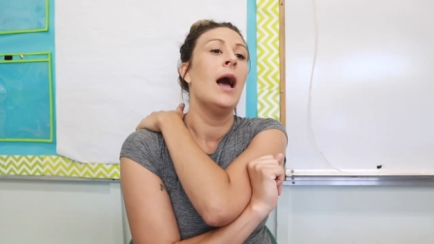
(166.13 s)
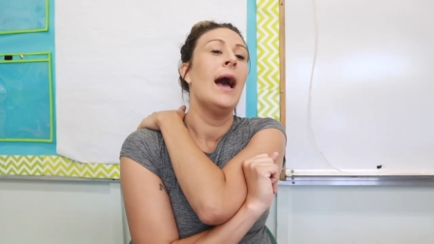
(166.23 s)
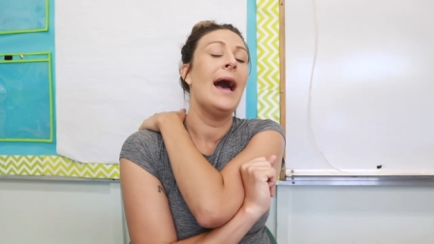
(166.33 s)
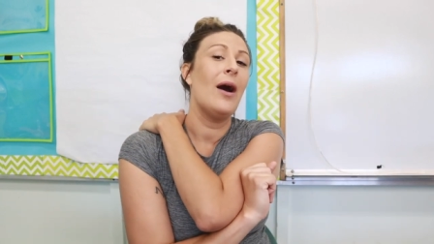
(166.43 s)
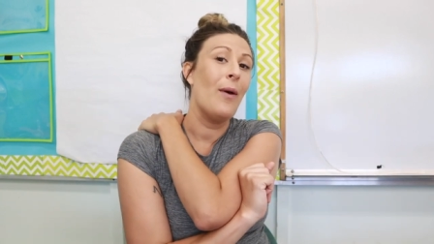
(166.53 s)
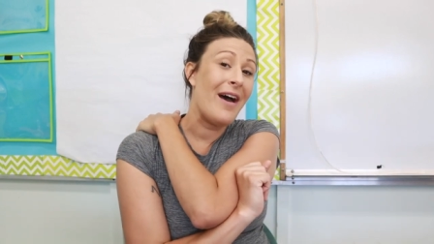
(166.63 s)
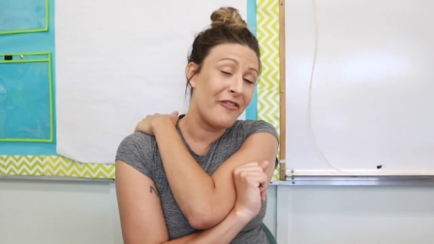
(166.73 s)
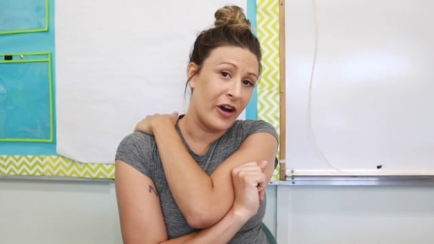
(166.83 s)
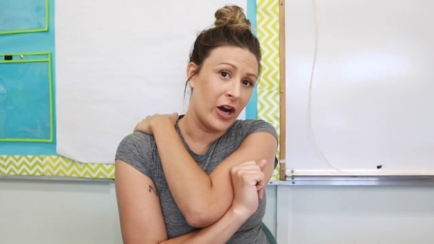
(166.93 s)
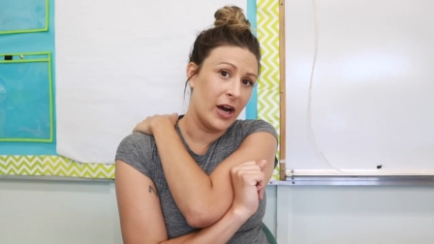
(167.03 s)

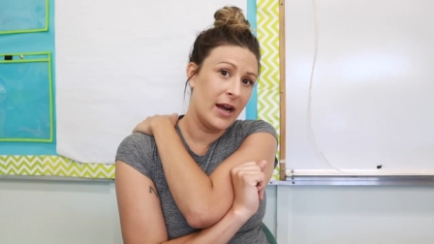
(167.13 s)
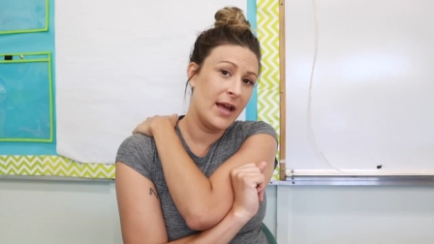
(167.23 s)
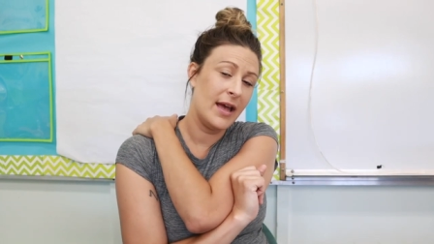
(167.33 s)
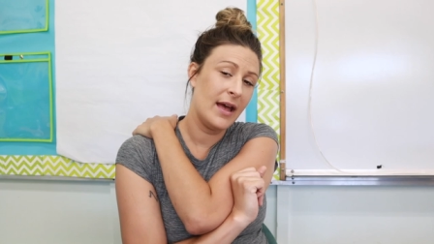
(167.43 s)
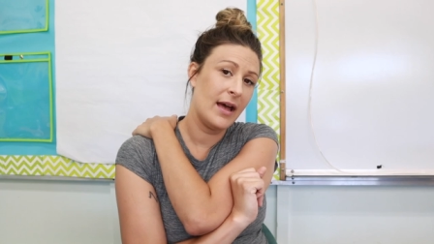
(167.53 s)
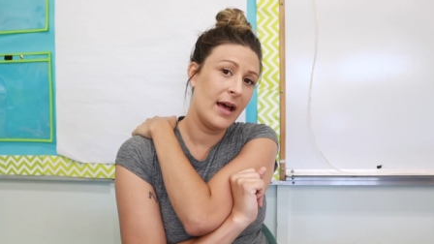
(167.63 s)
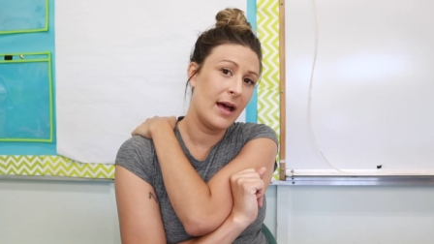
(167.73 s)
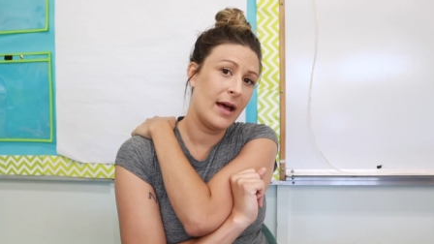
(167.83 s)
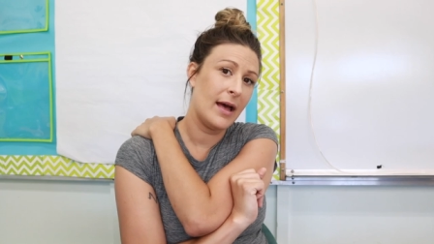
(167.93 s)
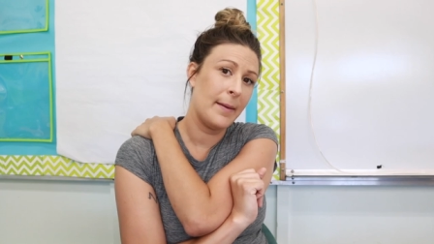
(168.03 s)
However,
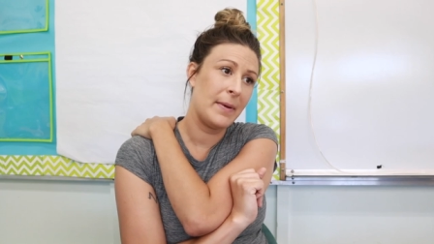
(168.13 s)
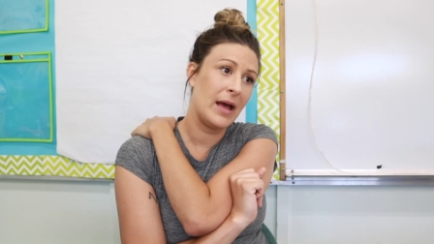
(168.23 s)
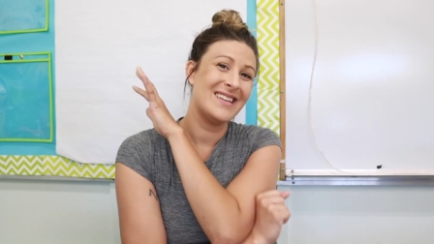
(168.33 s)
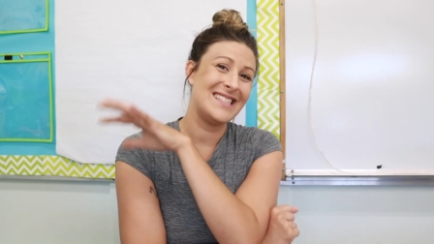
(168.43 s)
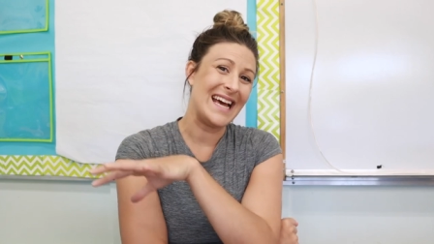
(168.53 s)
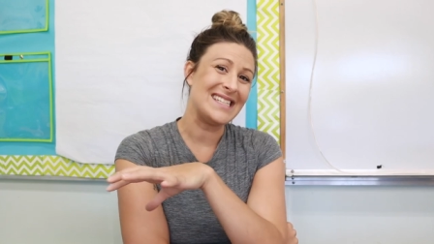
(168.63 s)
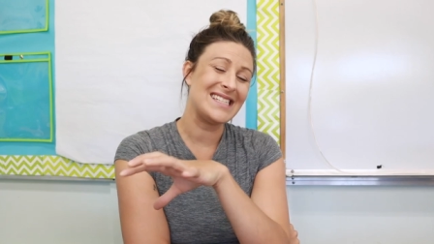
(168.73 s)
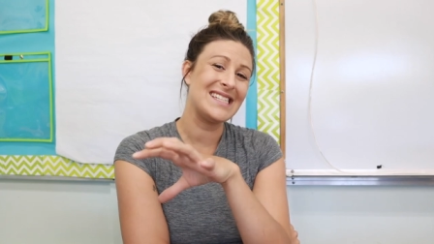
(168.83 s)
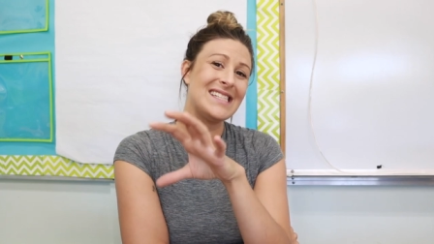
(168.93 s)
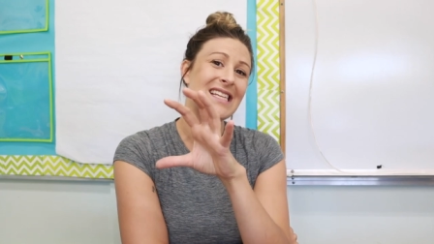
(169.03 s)
the
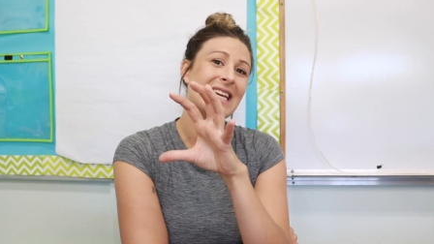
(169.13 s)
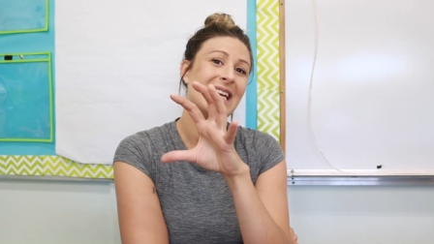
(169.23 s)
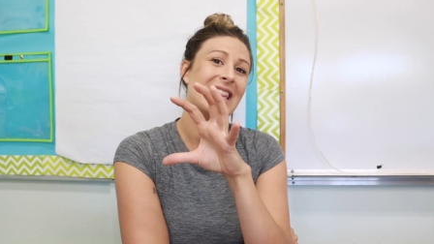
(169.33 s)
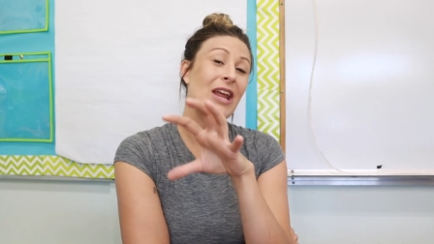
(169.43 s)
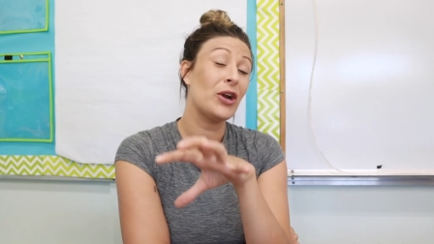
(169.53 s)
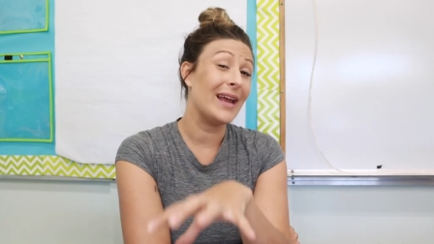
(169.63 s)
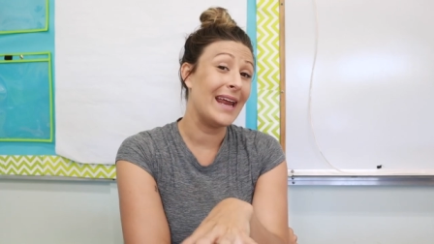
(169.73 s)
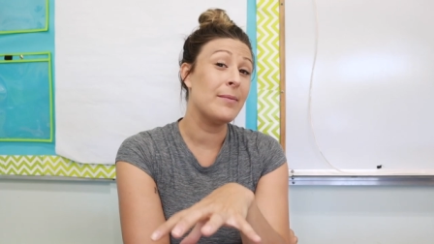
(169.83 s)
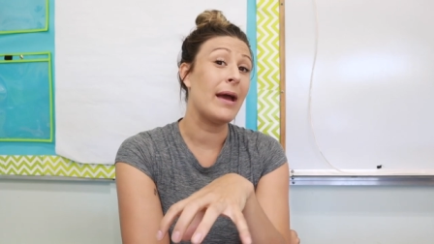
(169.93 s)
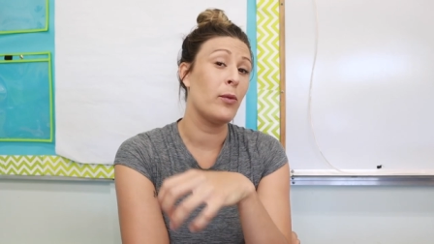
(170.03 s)
desks that are
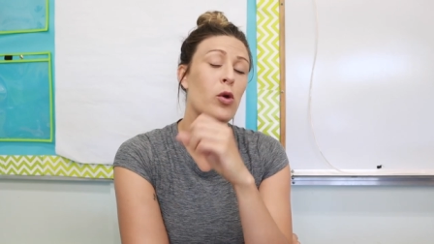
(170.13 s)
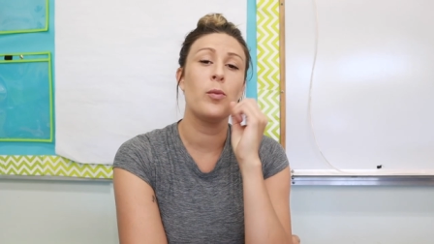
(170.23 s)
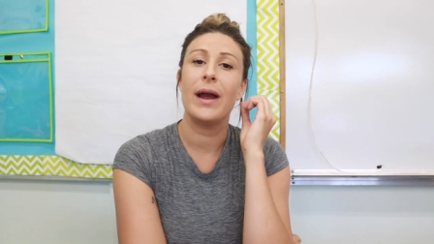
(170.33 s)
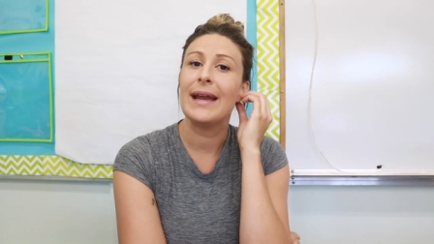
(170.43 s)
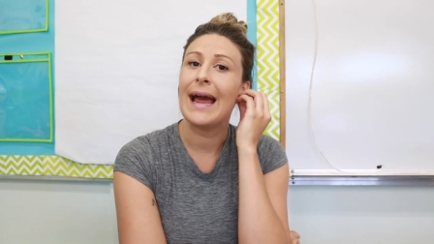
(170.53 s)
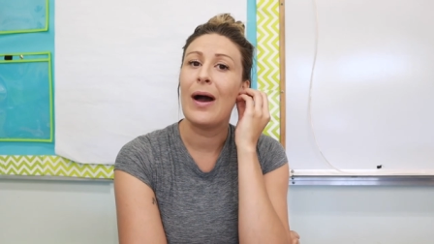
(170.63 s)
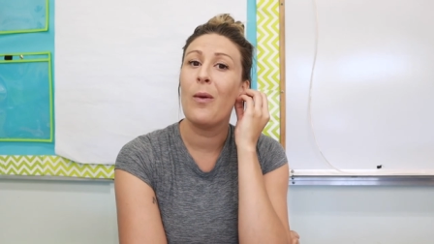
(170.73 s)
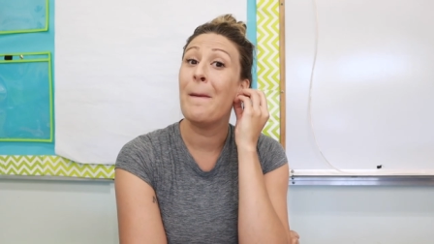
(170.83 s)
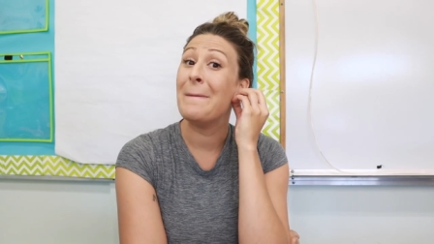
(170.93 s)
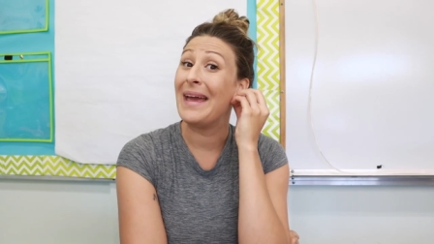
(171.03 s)
in my room right
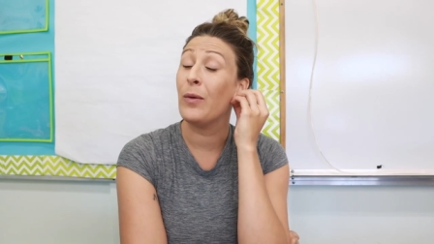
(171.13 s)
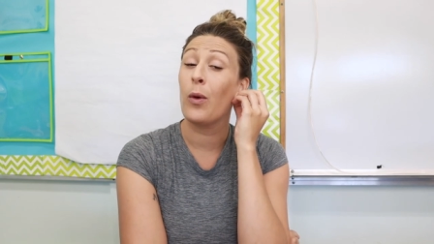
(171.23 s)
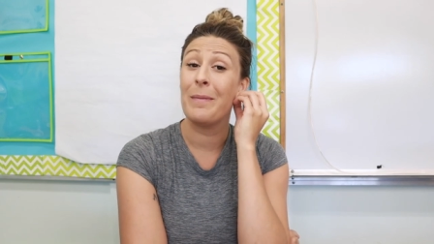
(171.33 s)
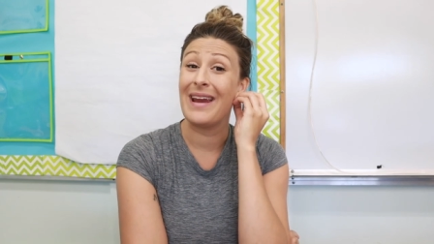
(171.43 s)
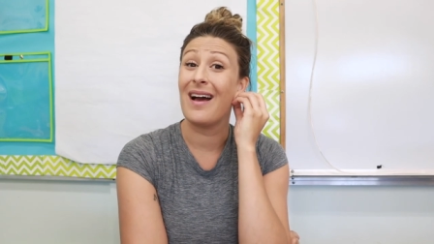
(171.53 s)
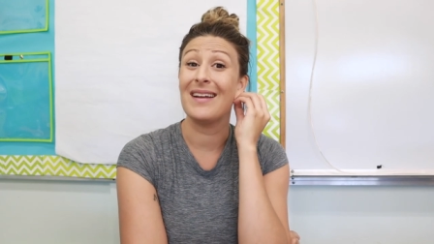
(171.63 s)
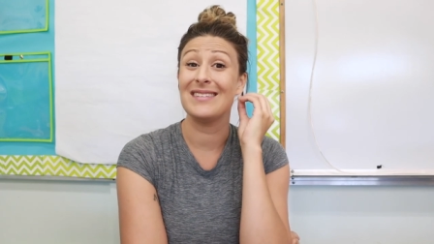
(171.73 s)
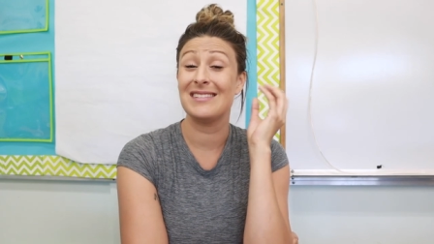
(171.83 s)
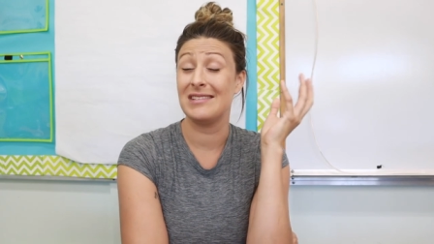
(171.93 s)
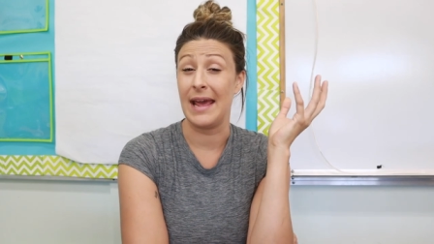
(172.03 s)
now may or may
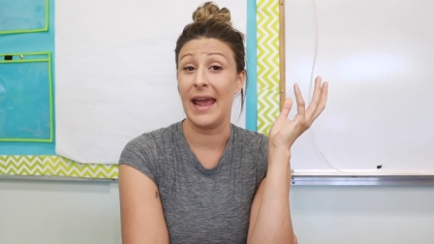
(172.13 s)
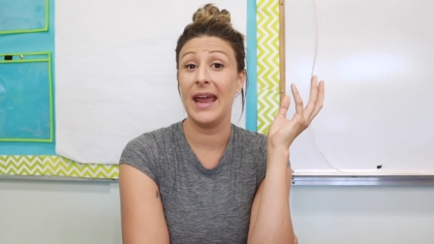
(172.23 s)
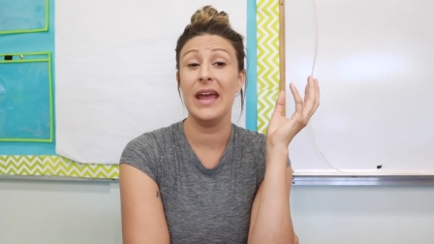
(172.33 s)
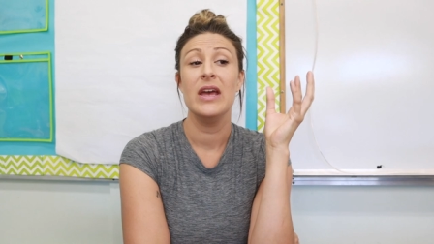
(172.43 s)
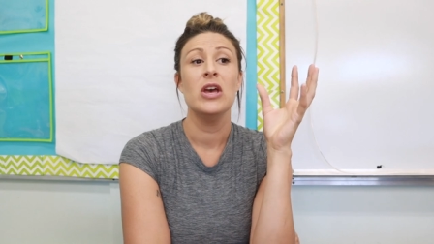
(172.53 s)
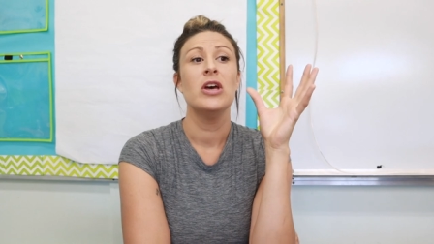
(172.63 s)
not stay.